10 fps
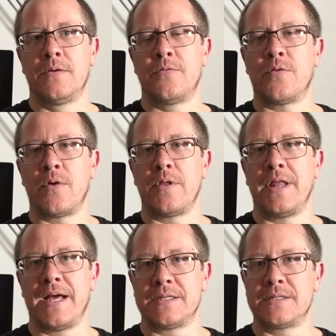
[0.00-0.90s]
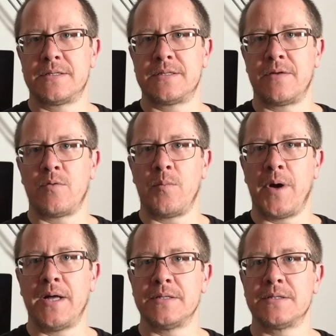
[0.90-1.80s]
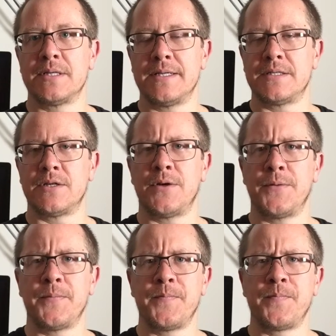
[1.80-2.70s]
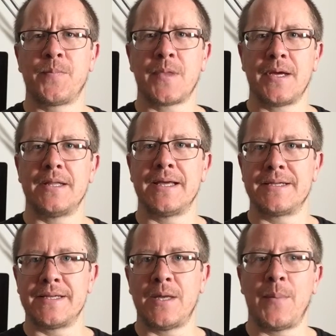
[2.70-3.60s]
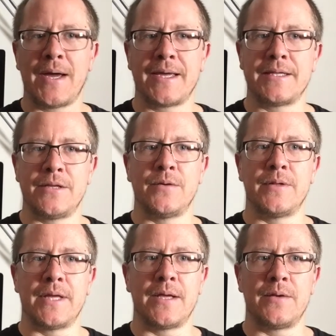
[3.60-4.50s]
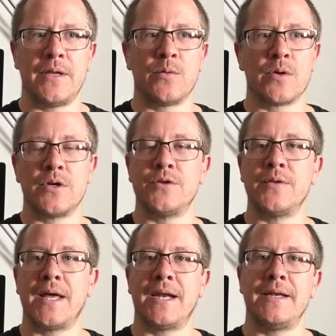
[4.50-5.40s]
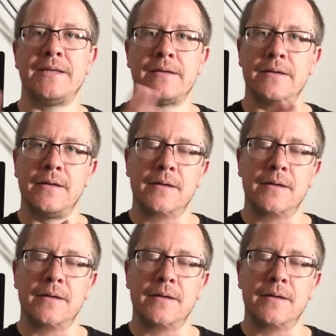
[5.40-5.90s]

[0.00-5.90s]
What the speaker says: for the last several months. And so I'd like to get back into doing that. In order to do that, I need to